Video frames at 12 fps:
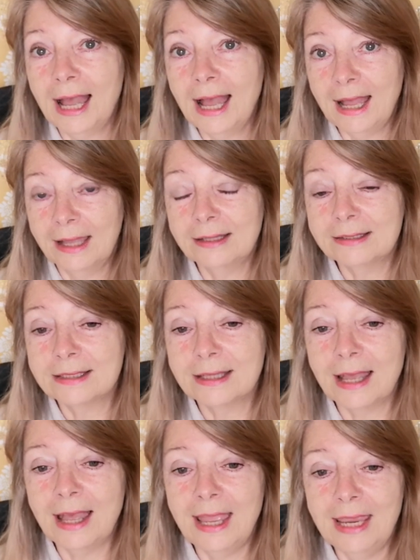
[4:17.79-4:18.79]
at
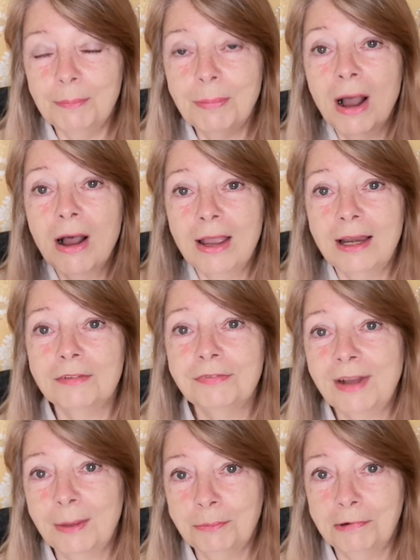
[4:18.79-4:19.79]
a pile of
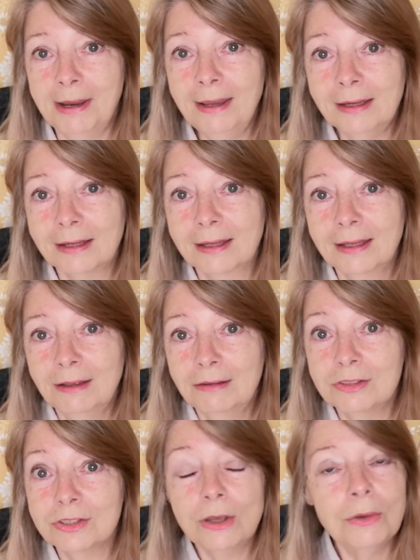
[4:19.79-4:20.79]
fabric,
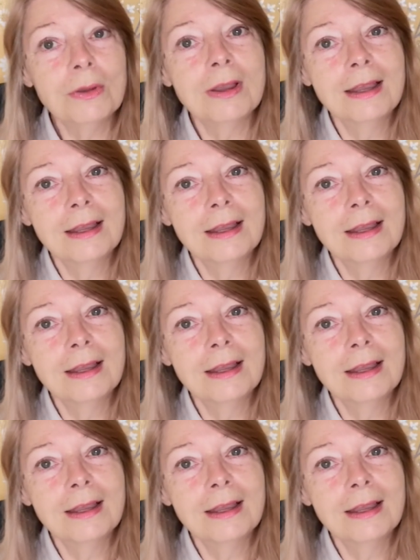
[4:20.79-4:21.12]
so